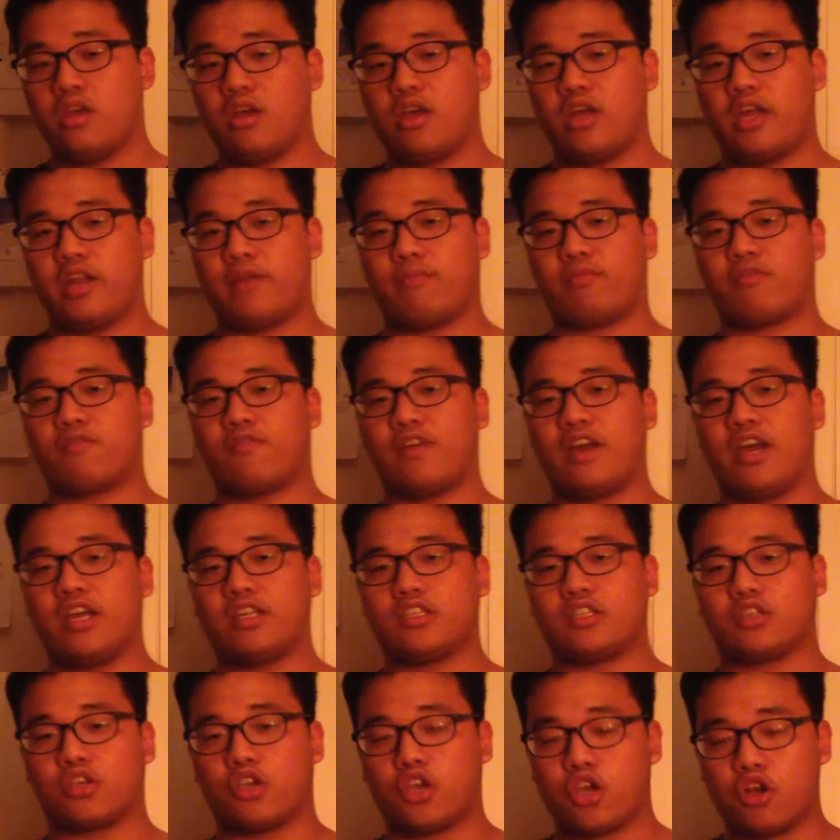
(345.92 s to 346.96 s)
and provide
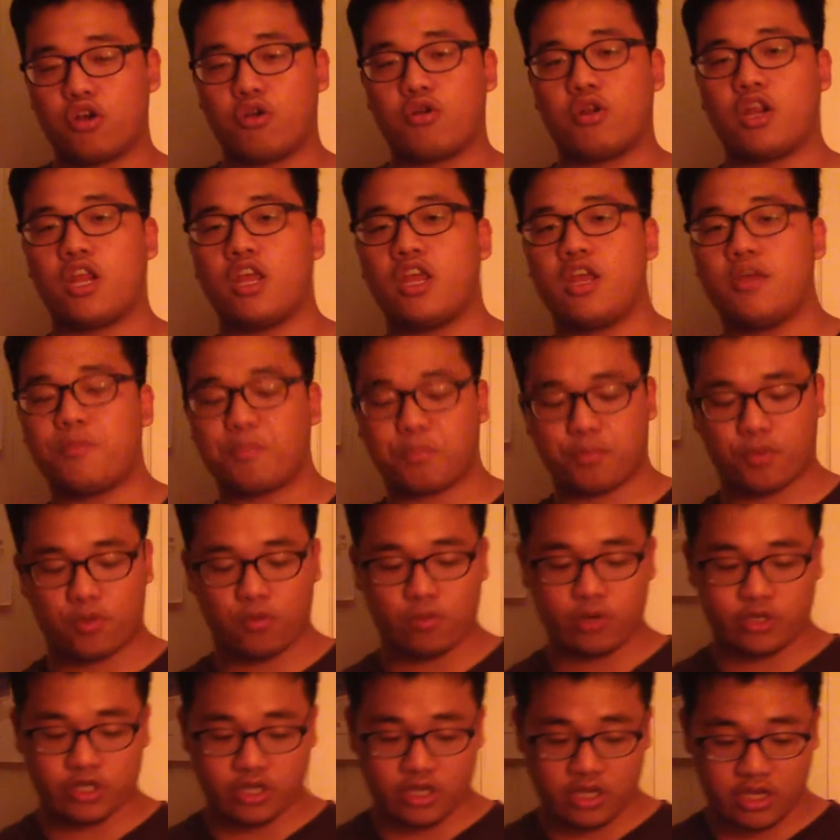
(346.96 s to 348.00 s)
security,
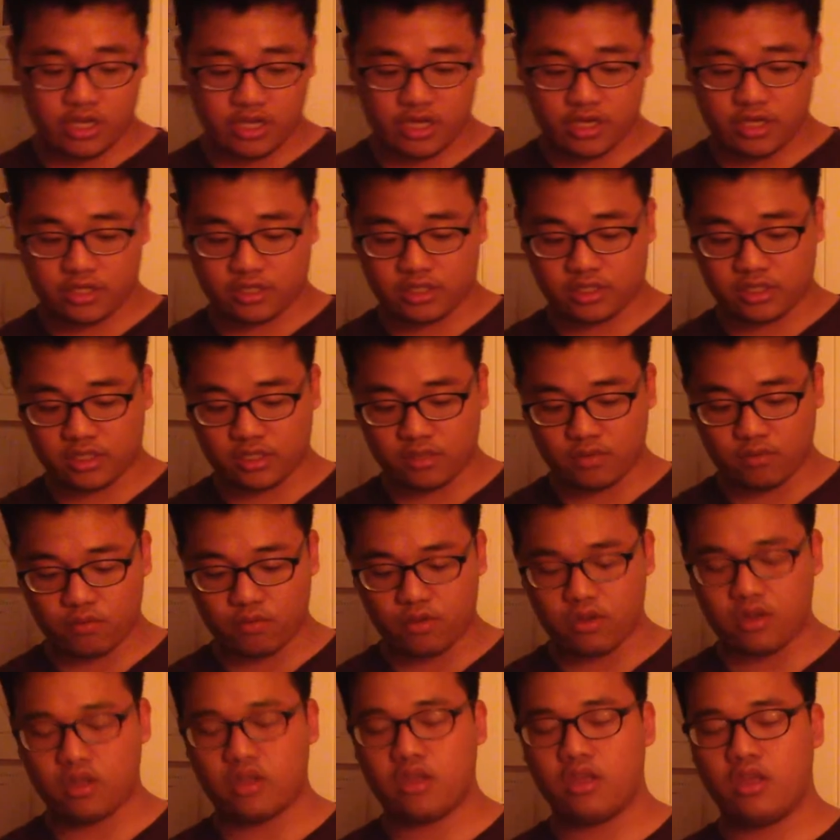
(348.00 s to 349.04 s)
which is
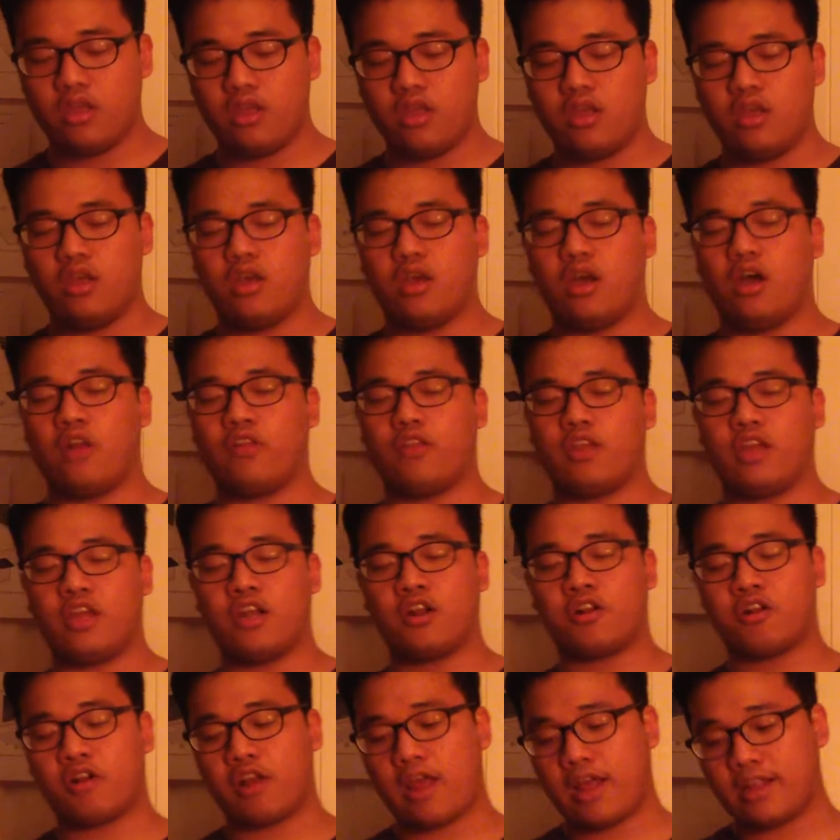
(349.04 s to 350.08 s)
on the
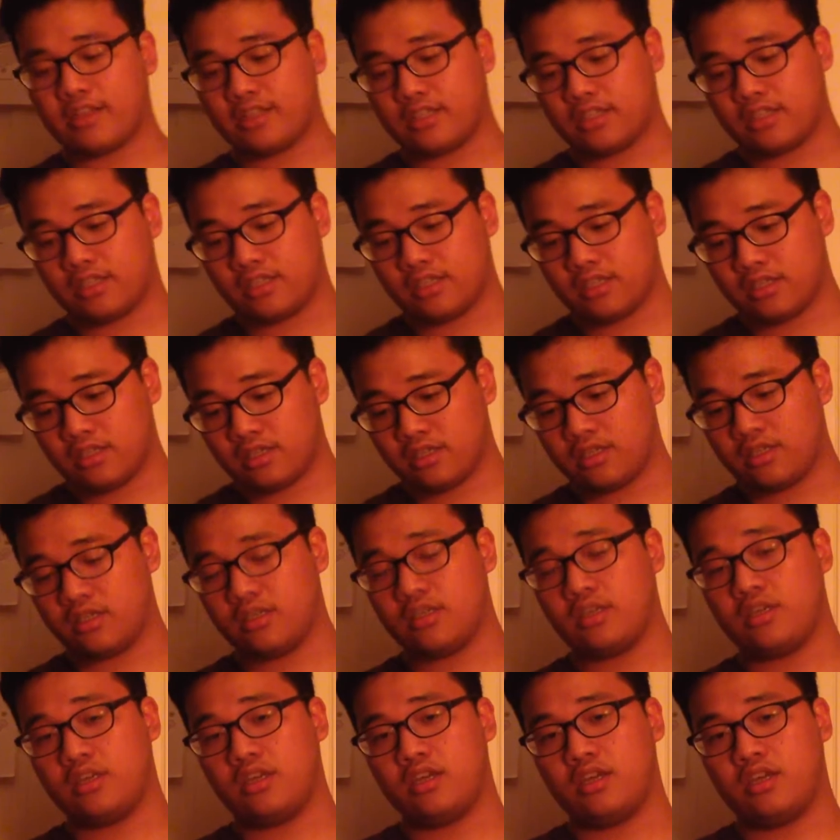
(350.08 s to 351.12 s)
internet,
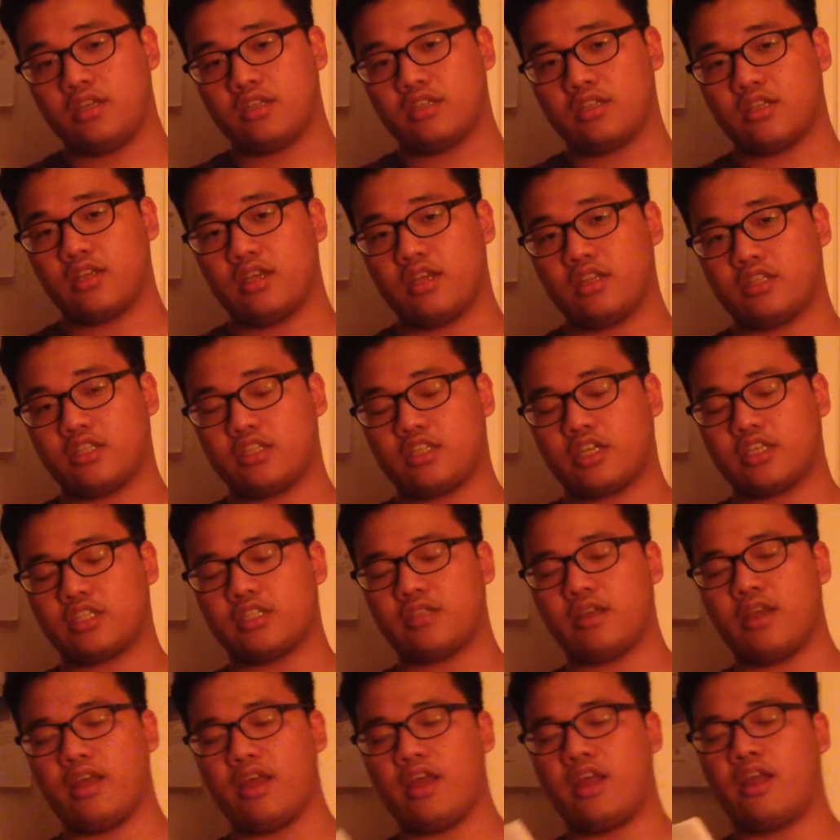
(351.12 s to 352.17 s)
such as
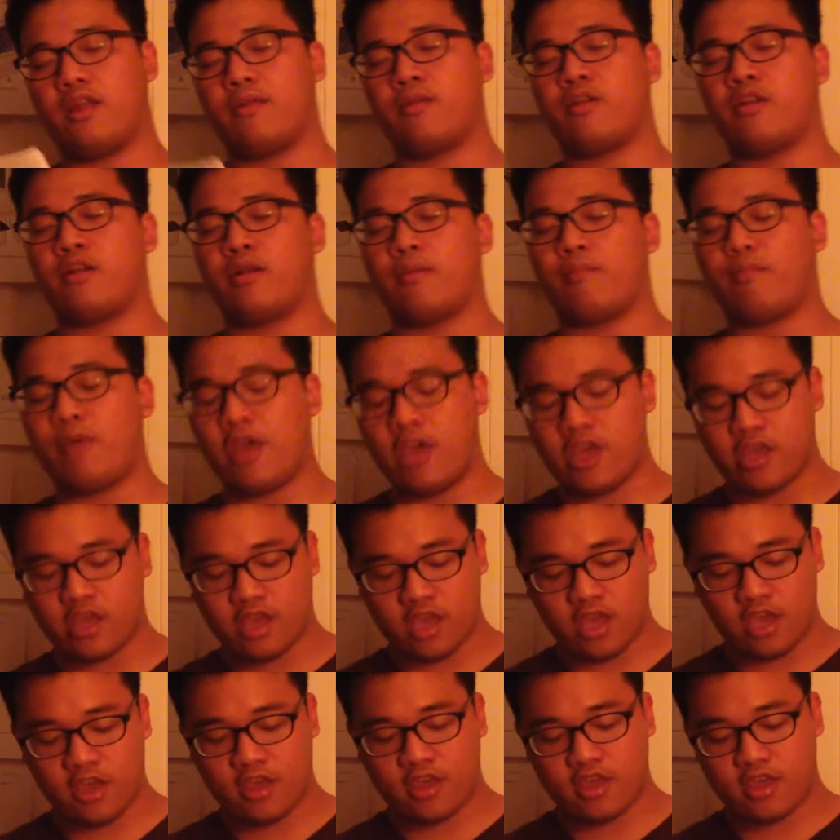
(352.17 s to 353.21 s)
internet
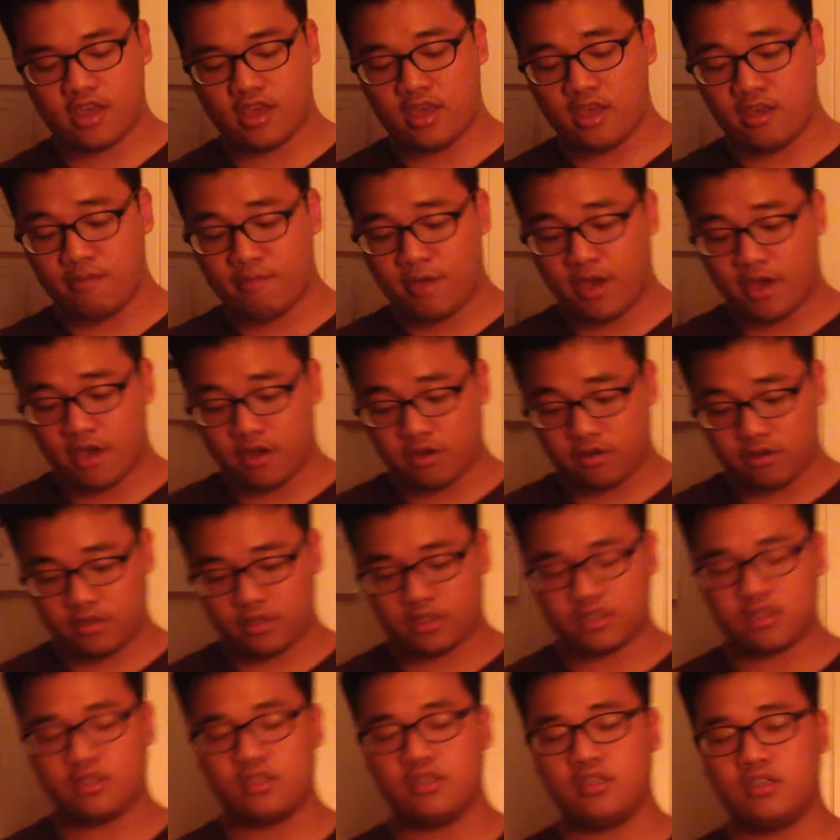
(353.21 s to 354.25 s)
banking,
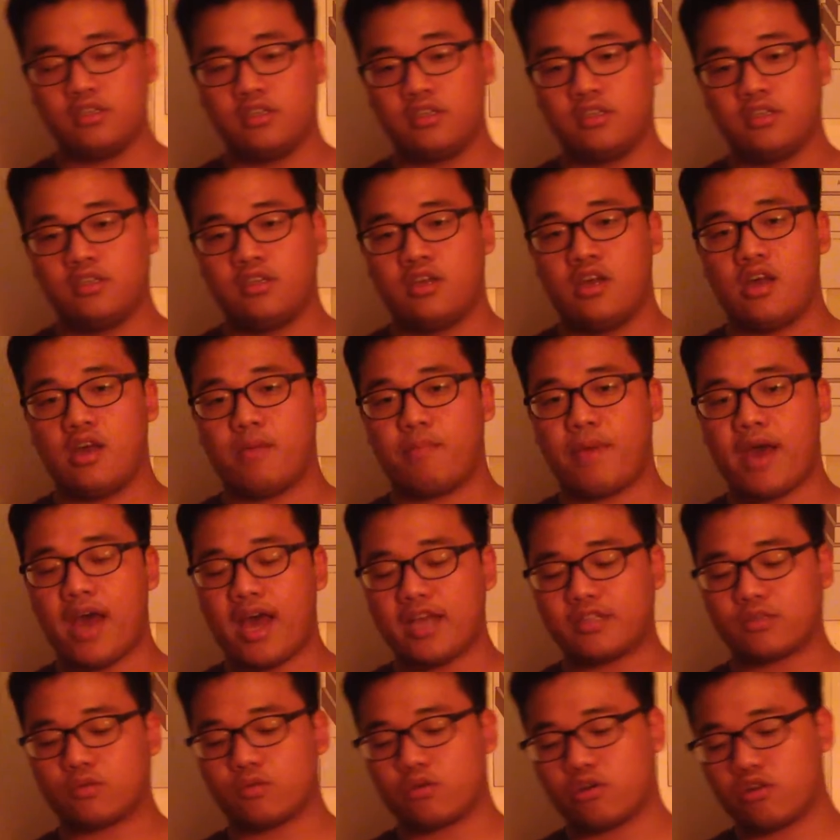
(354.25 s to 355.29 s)
emails,
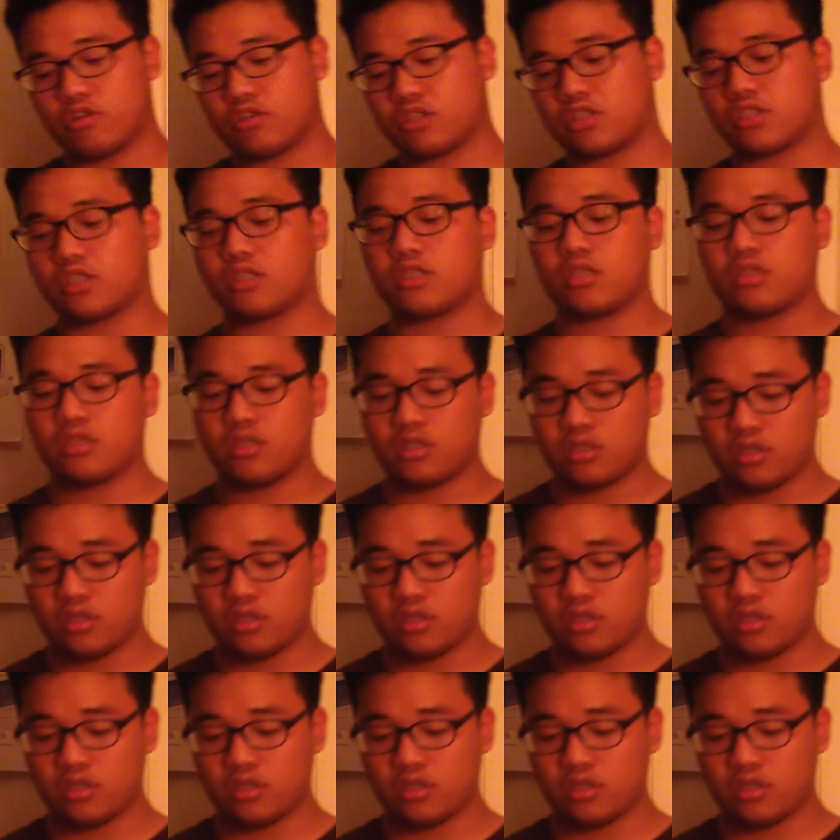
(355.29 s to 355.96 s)
passwords,